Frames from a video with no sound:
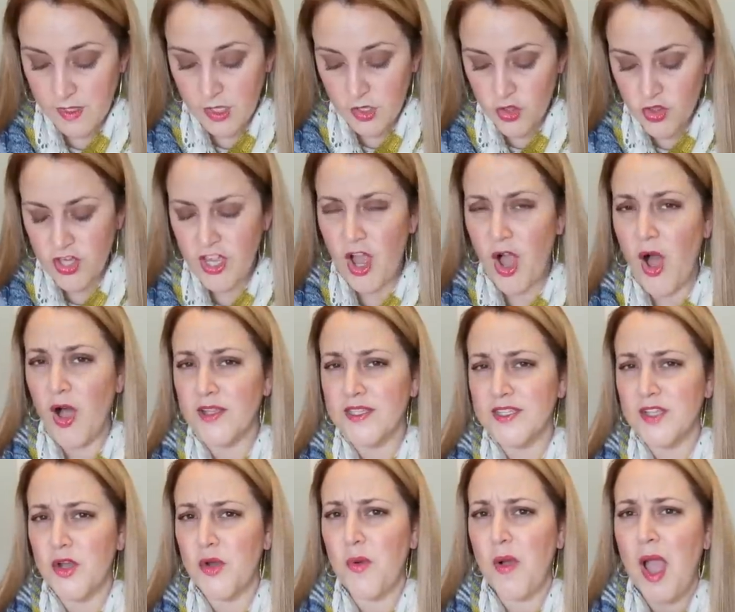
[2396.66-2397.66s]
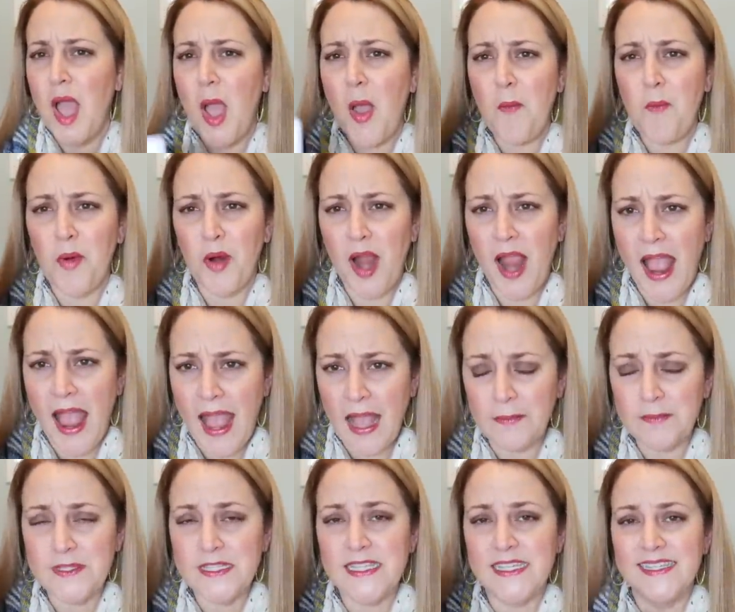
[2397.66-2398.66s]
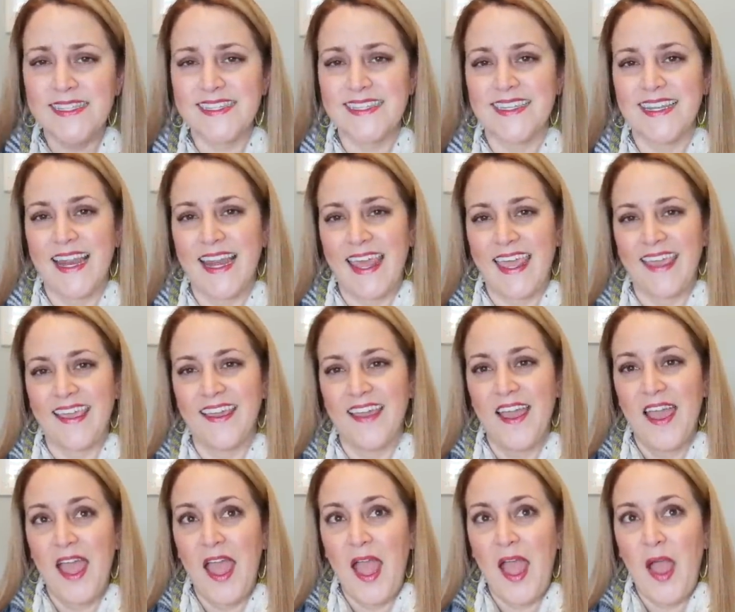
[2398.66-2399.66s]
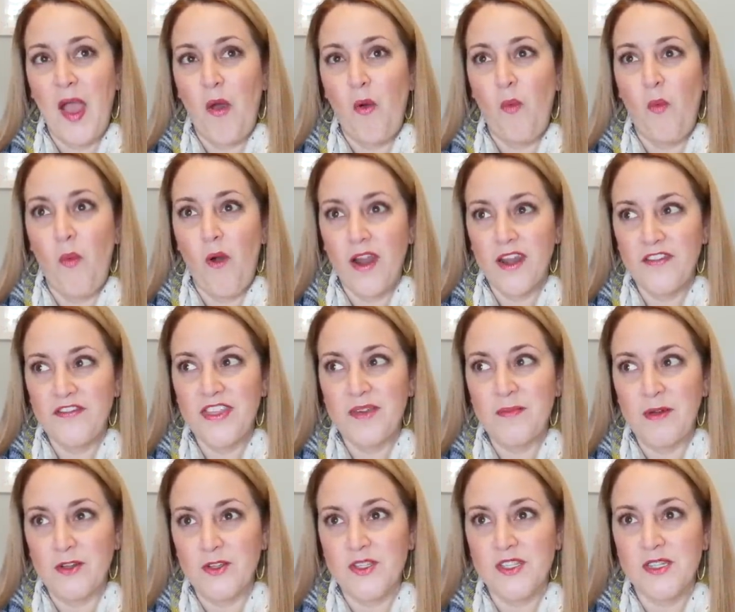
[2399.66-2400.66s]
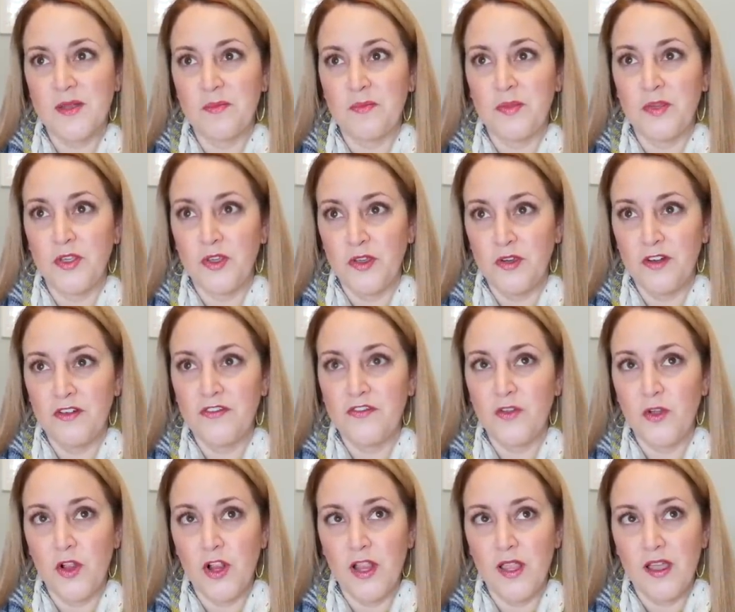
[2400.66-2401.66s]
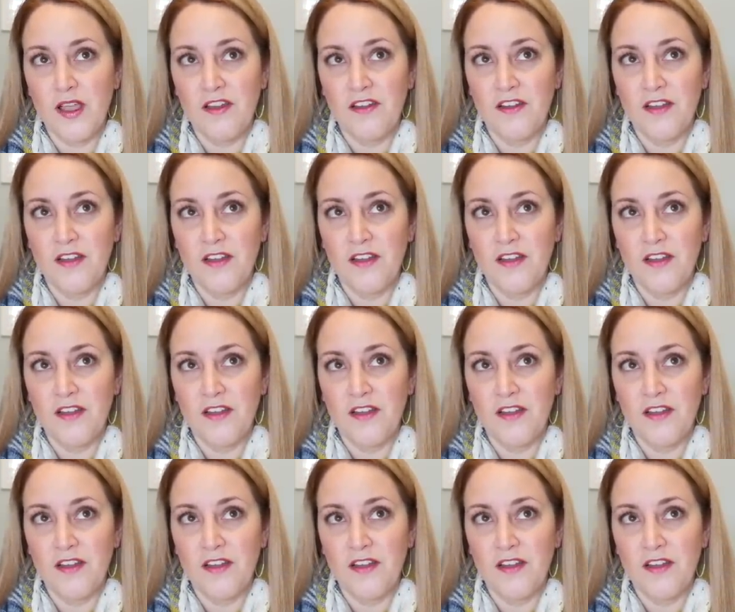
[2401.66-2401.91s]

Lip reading: She also perhaps is knitting one of the most beautiful